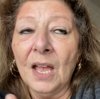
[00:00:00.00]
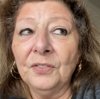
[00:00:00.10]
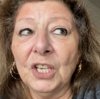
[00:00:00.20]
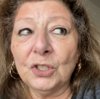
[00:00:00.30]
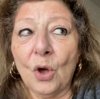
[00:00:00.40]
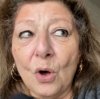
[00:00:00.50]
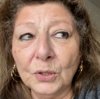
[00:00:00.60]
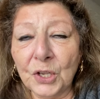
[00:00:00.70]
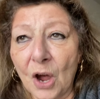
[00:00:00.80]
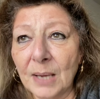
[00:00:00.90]
this whole
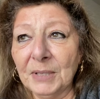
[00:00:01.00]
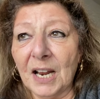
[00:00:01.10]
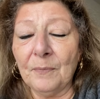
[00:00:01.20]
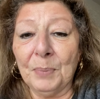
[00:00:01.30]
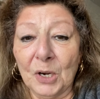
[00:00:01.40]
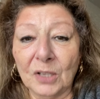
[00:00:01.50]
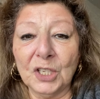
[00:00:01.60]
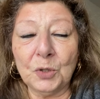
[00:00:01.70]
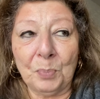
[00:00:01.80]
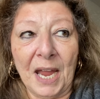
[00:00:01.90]
time that I've been on
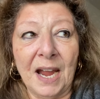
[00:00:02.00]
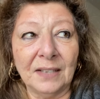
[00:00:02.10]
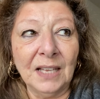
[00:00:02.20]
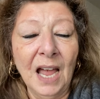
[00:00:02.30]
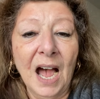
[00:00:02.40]
this path,